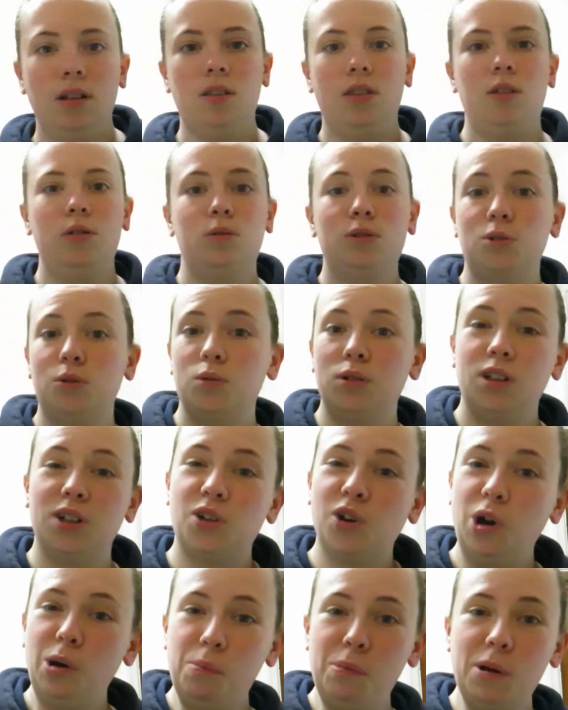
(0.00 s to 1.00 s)
There was only a
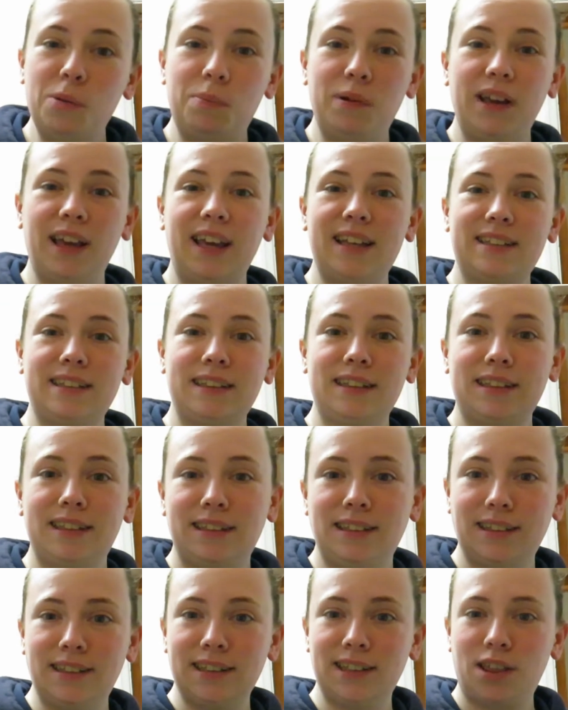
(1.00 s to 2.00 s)
couple of
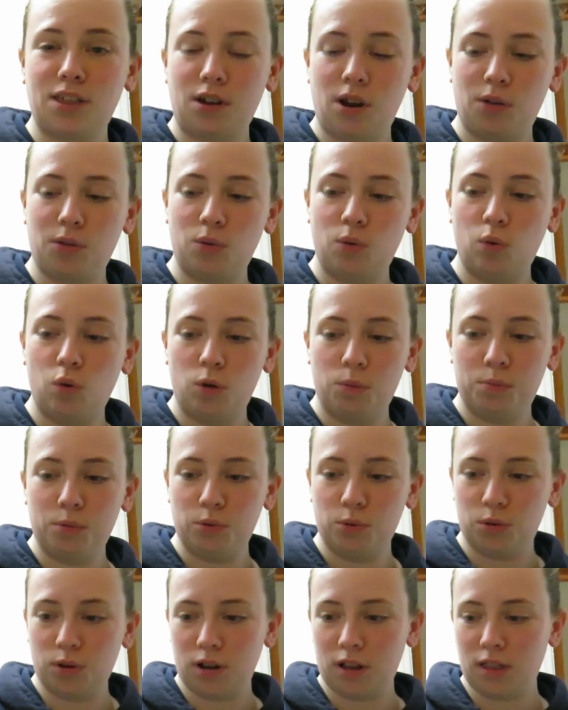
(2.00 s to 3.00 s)
places throughout the whole
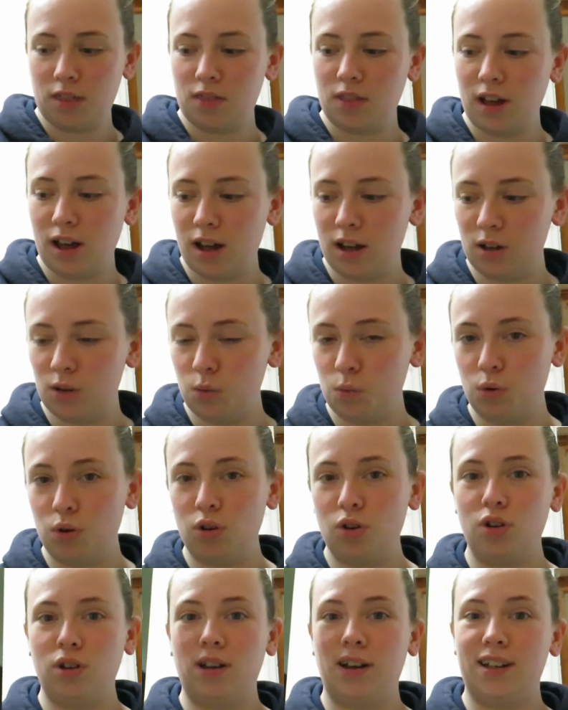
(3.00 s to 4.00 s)
book that
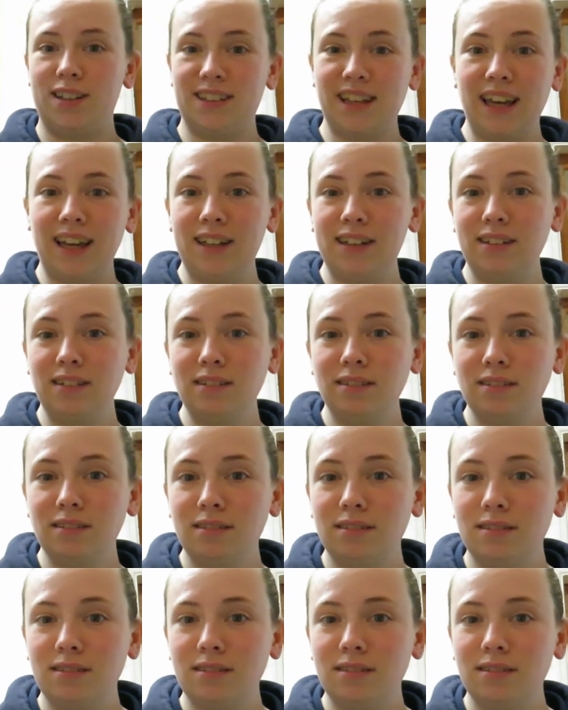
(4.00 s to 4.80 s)
were exciting,